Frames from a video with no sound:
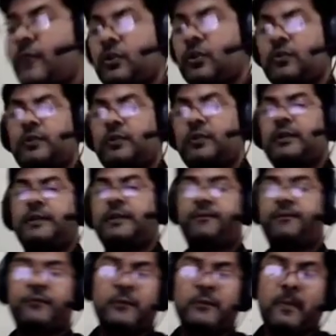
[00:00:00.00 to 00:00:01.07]
Okay,
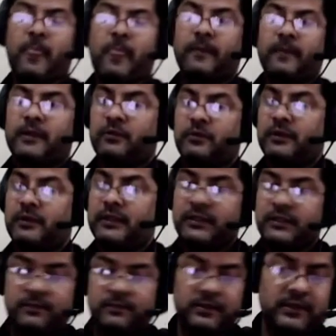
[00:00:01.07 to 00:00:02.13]
now let
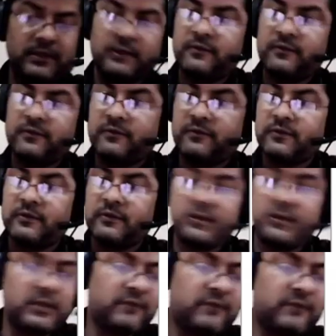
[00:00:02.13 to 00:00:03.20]
us begin
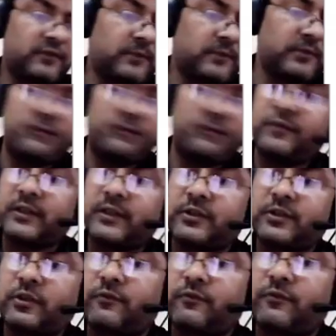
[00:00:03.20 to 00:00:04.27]
from the
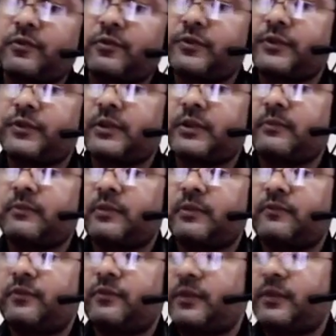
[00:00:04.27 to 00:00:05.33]
first of question number
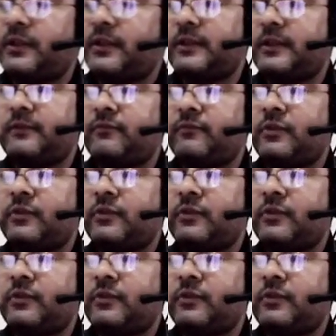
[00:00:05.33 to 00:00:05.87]
14.